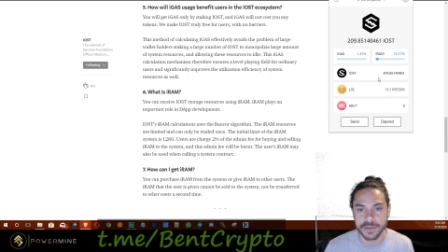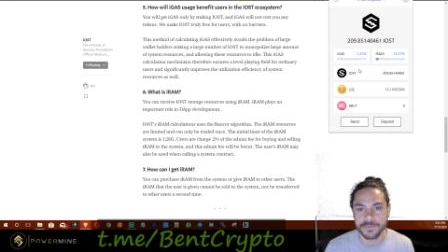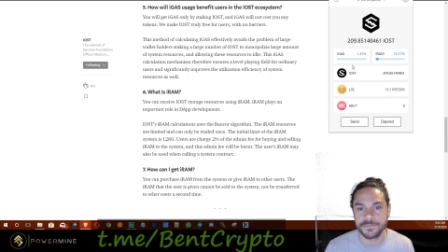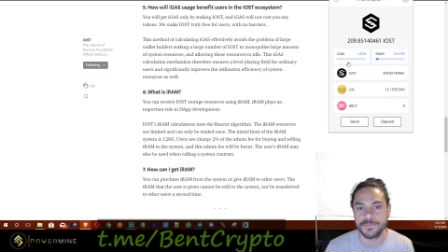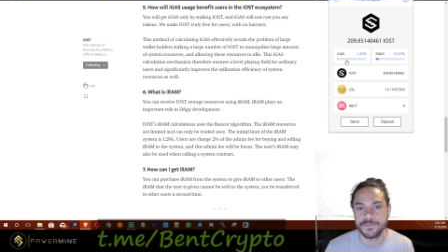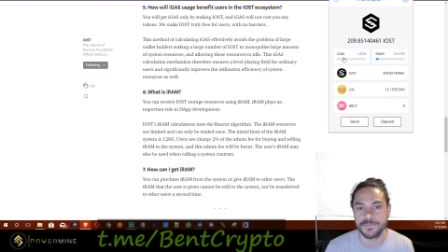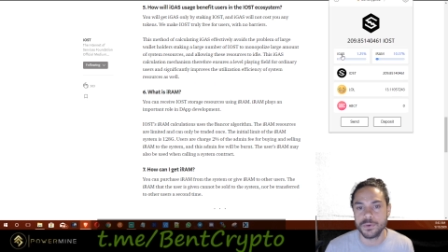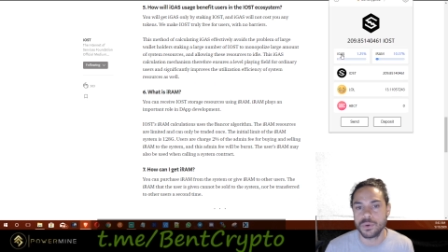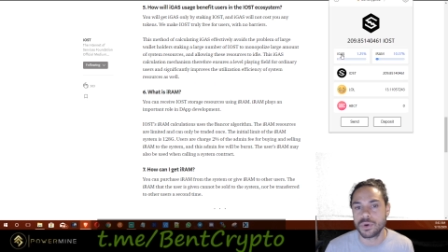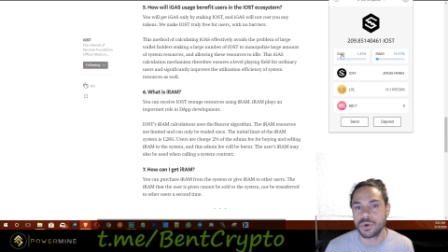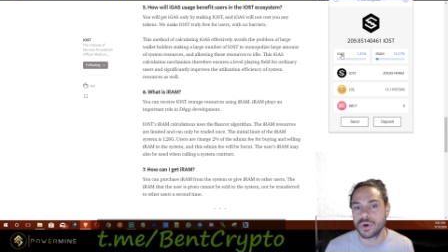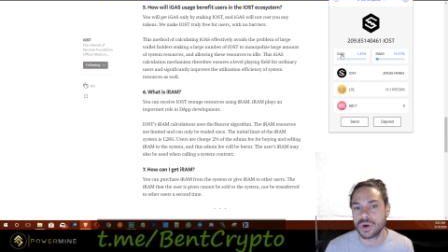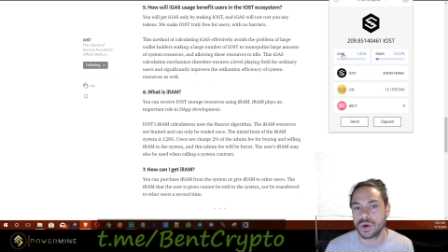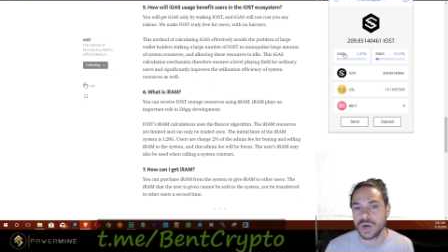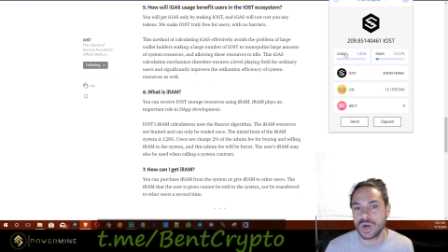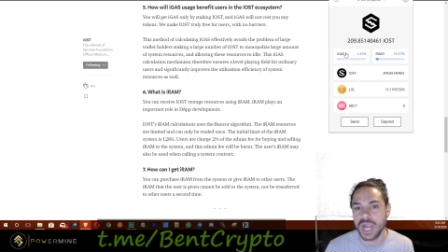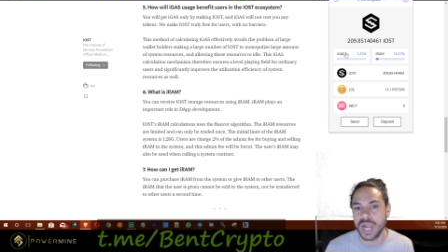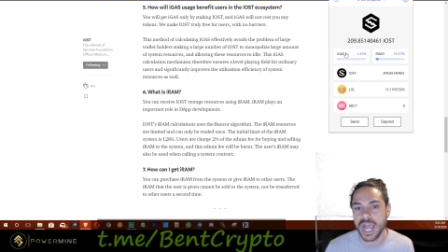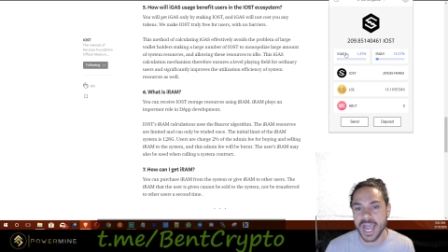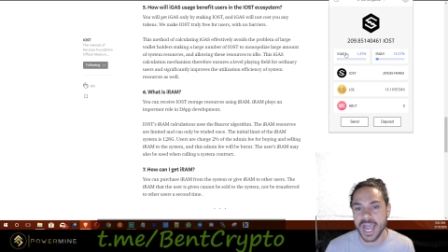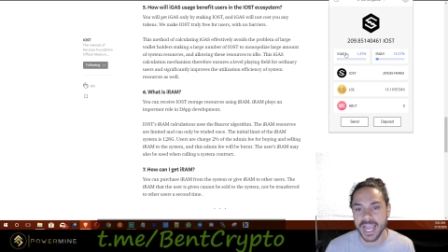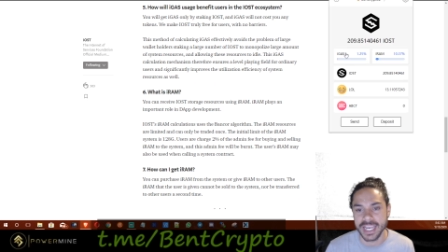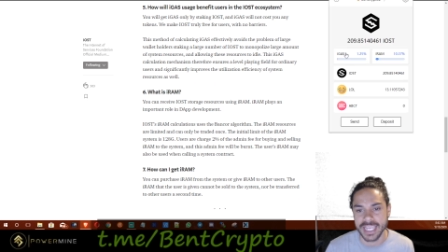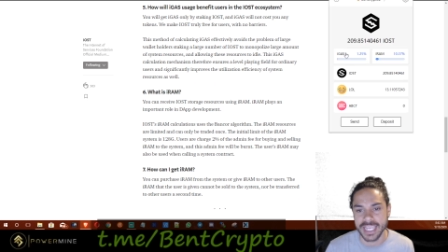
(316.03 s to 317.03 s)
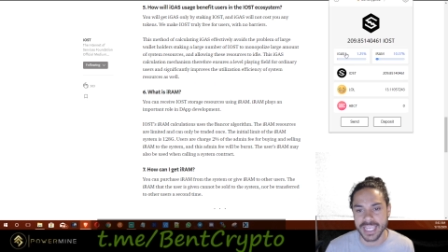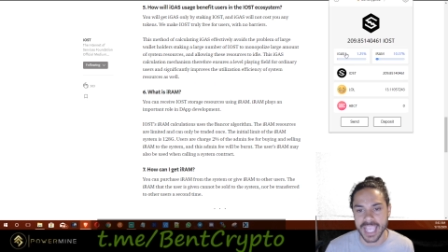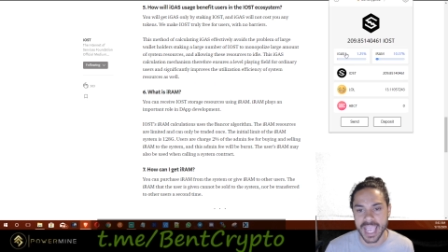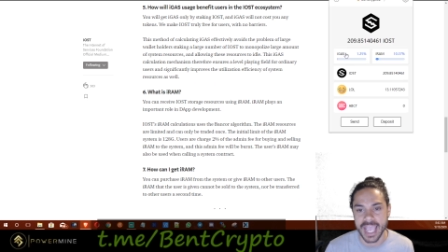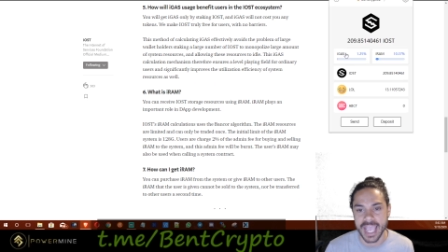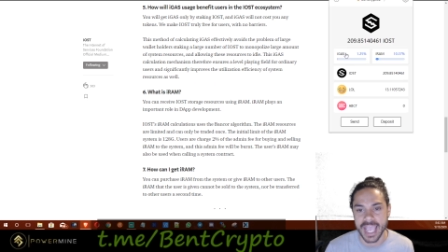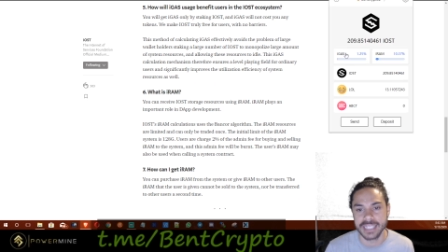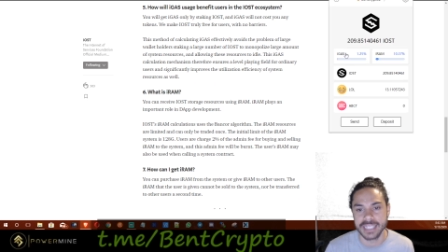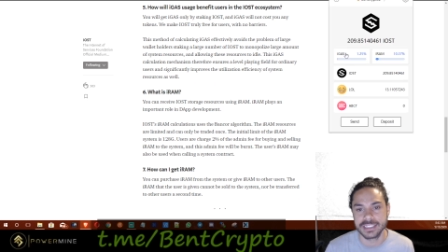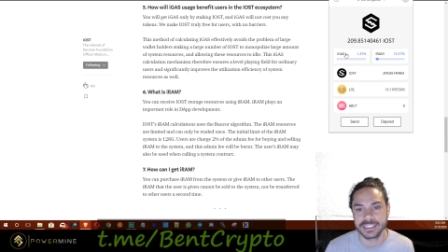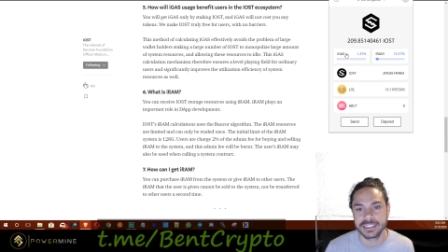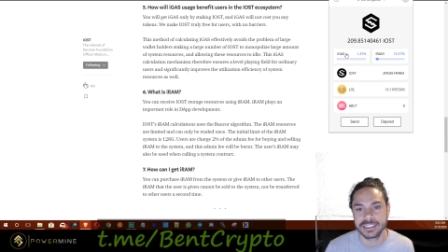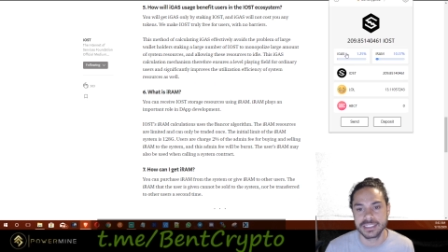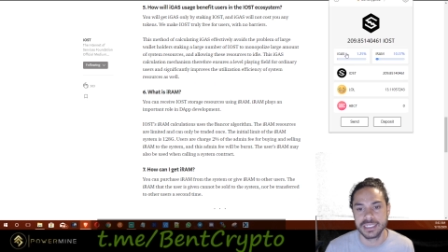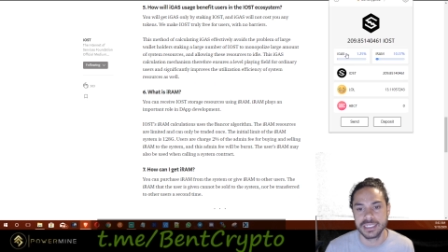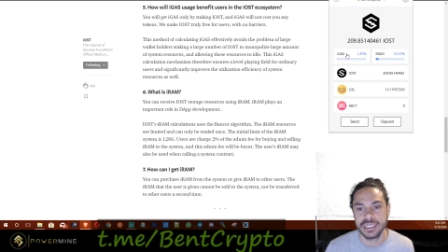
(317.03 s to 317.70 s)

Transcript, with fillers: for iGas.